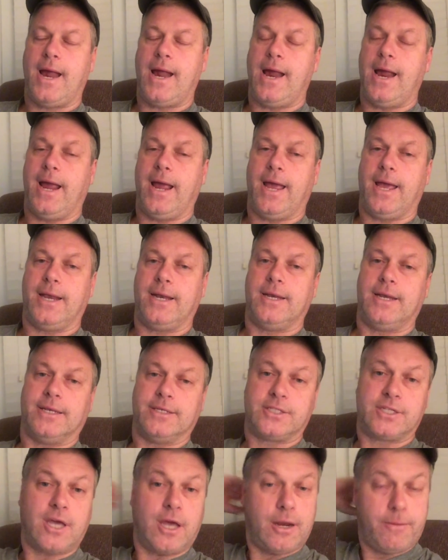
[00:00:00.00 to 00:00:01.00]
and
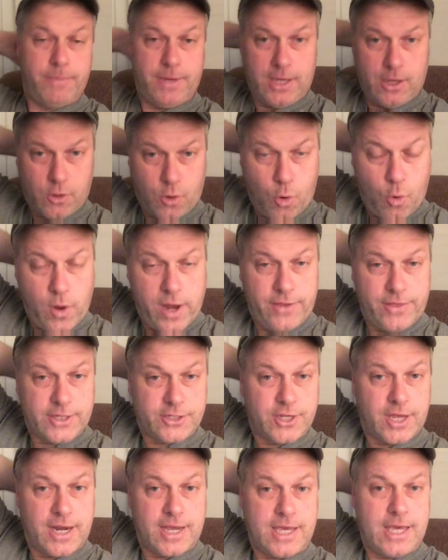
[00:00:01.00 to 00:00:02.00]
it's going to be a coin
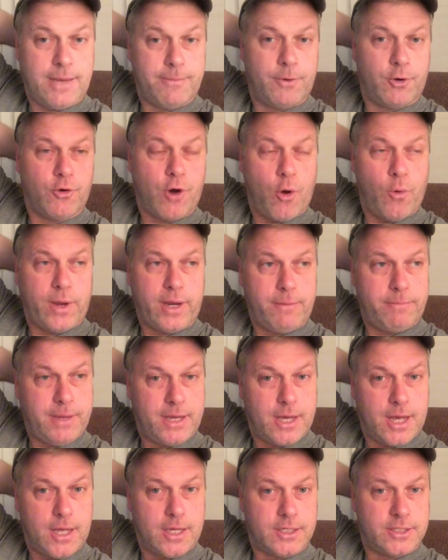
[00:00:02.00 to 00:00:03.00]
that's going to keep growing,
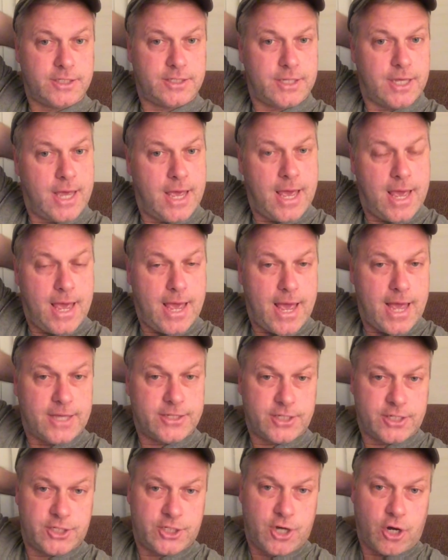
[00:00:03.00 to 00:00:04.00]
because
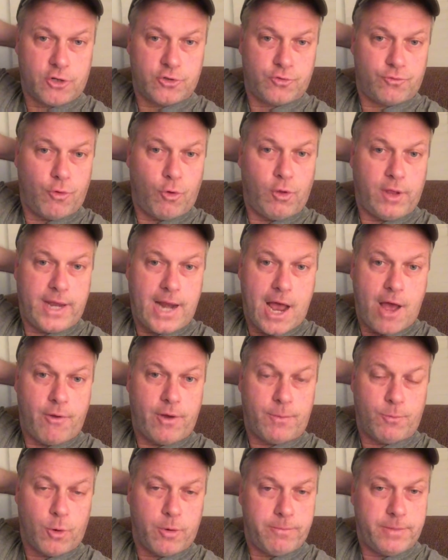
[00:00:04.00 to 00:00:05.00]
as it starts rolling
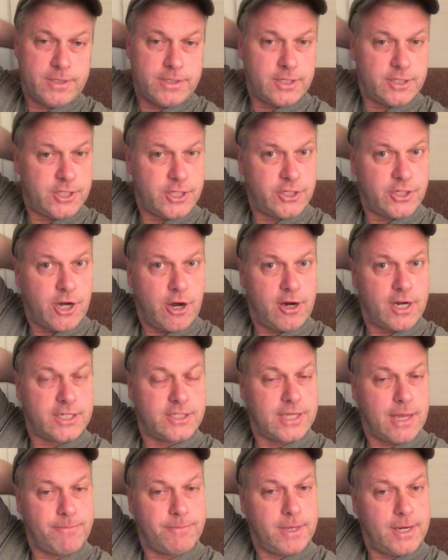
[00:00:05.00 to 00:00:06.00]
out and more businesses start
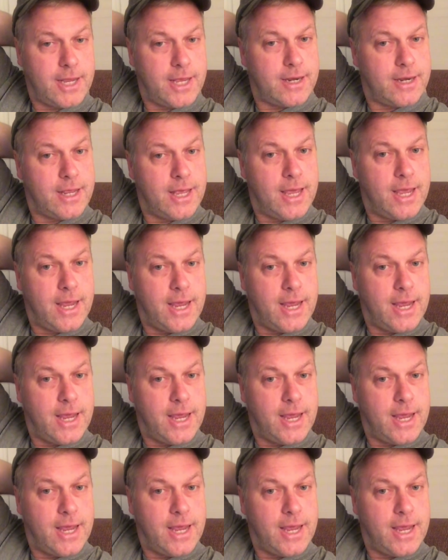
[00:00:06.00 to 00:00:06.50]
accepting it,